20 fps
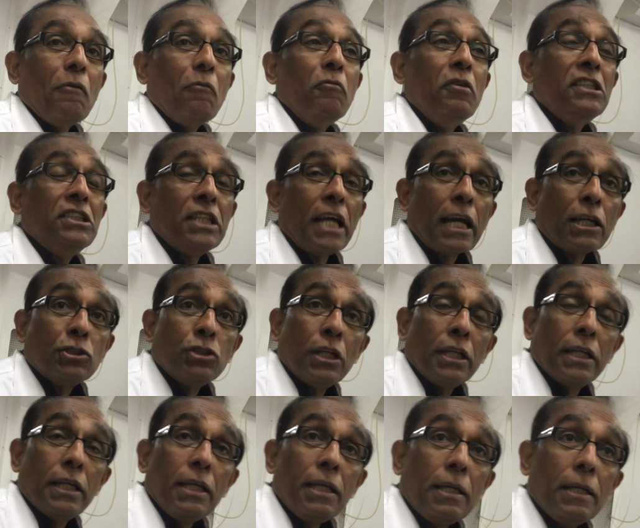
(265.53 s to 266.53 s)
which
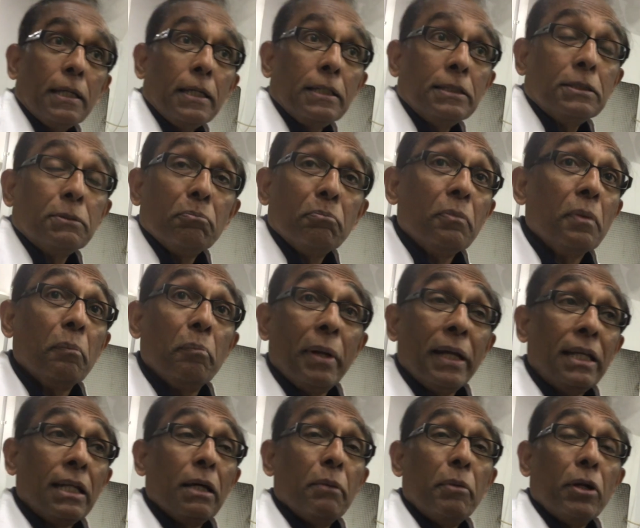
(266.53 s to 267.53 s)
actually is
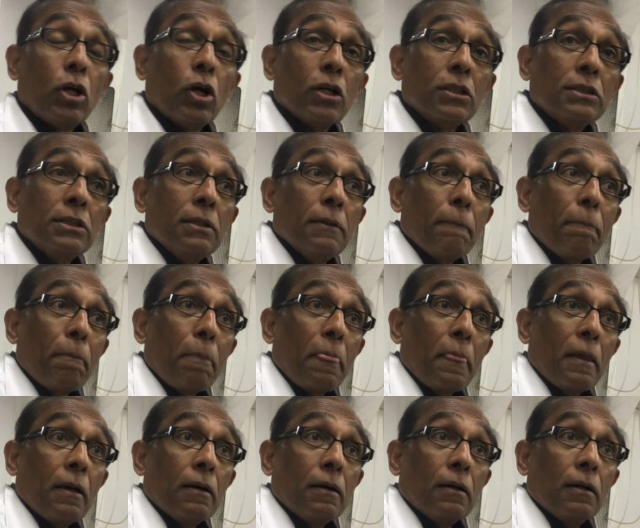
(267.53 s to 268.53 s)
better because
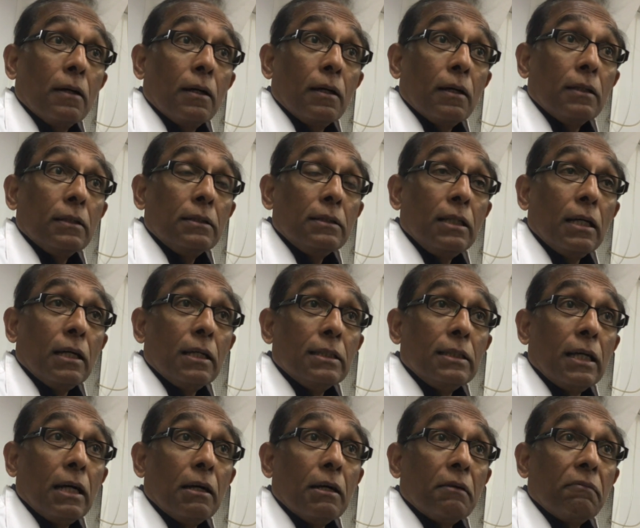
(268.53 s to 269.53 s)

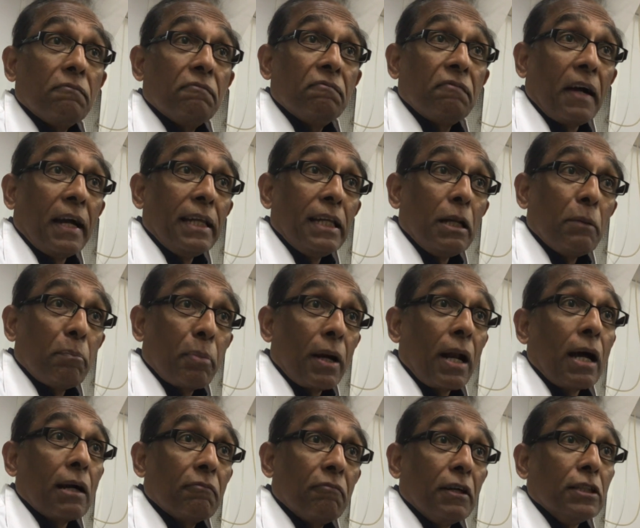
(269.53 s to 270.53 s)
the final
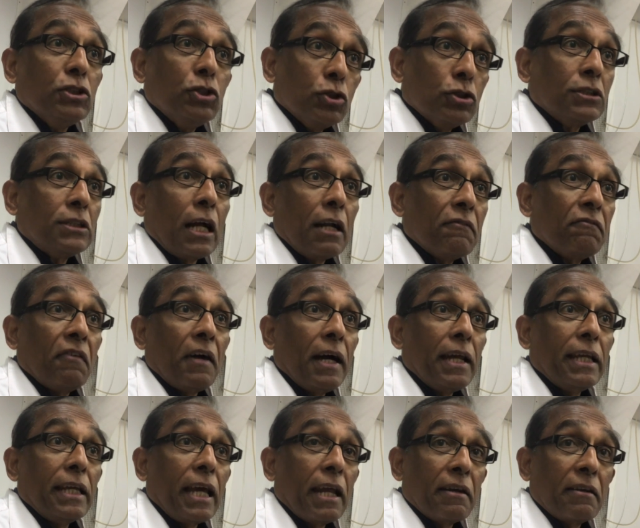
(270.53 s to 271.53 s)
product, once you start
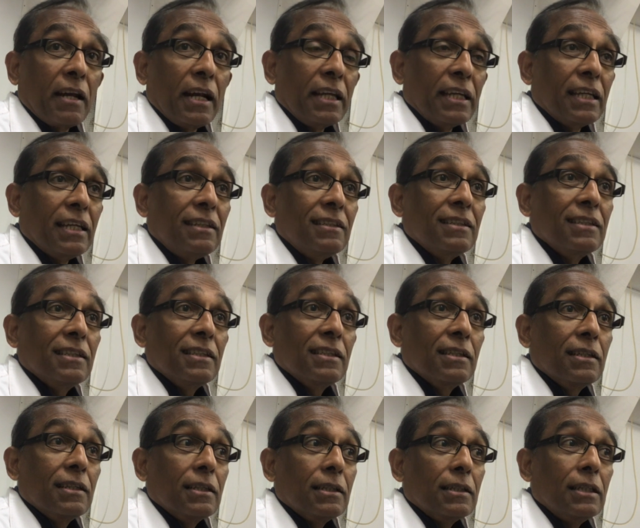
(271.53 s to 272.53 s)
firing and running it,
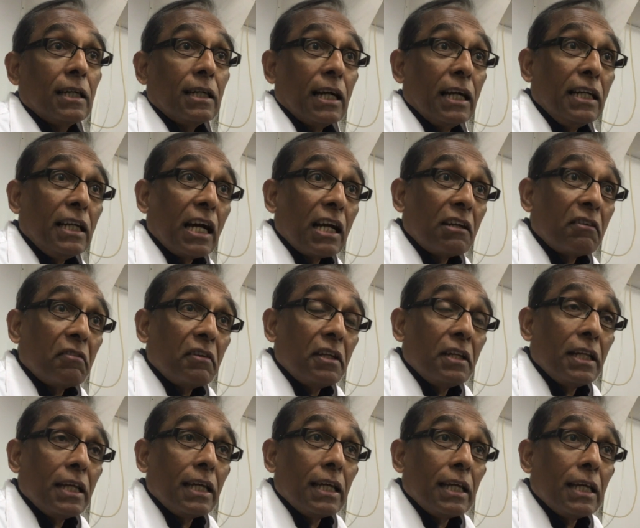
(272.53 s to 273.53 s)
the
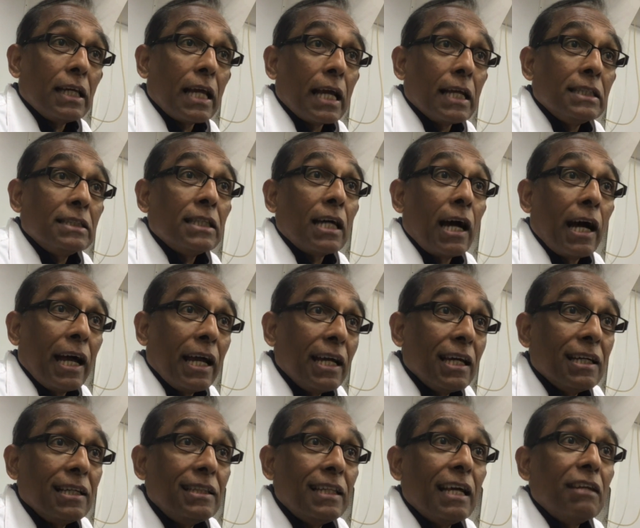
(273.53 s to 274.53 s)
conductivity is
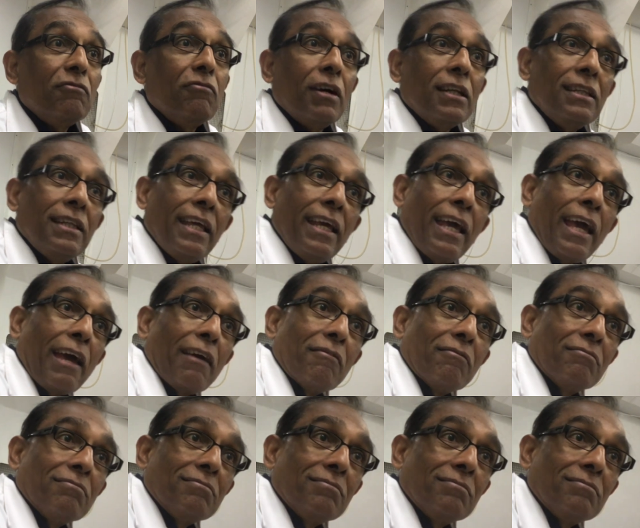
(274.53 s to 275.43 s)
higher than what they have